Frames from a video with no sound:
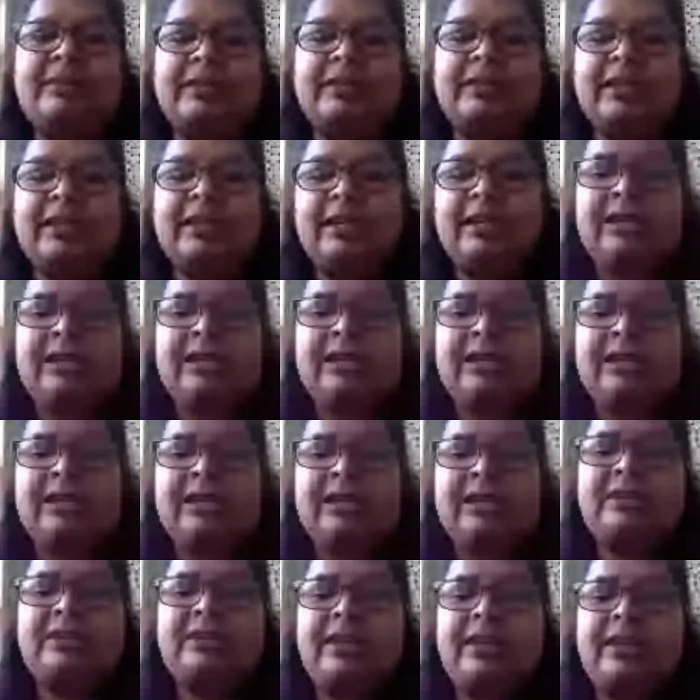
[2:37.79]
in rural
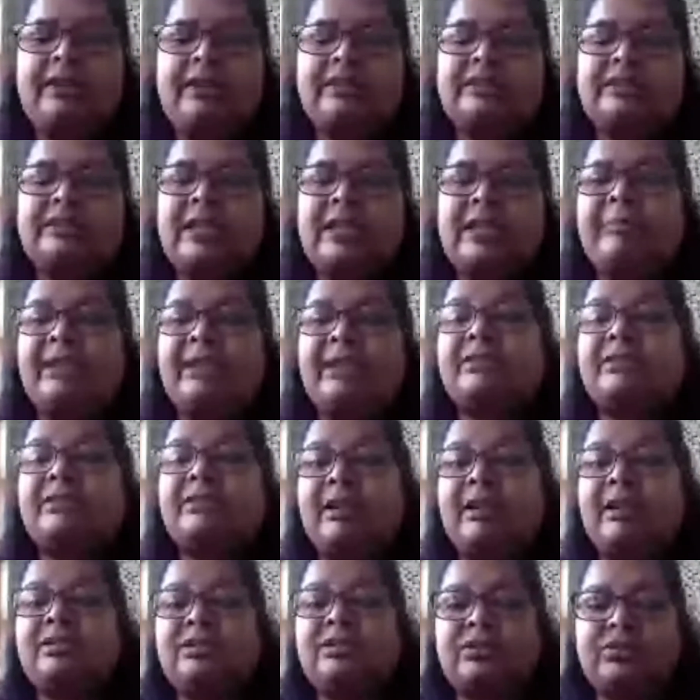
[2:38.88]
areas are based around
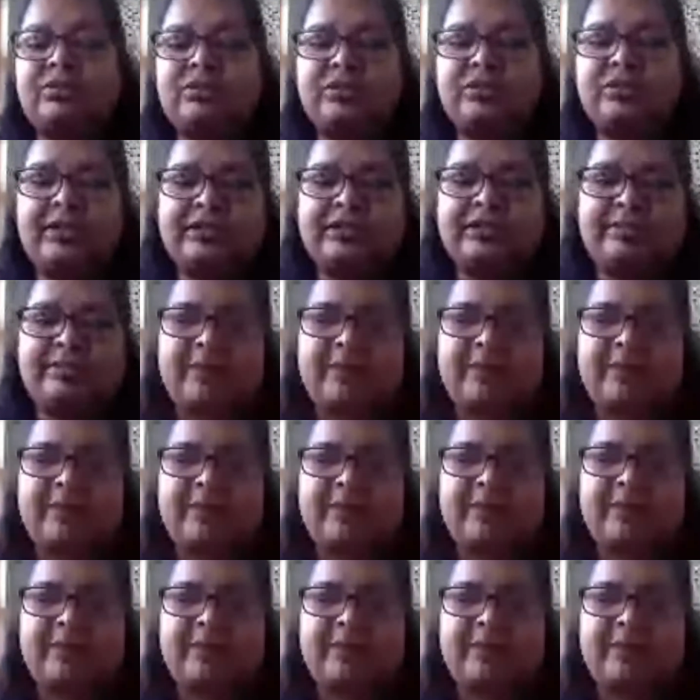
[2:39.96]
social enterprises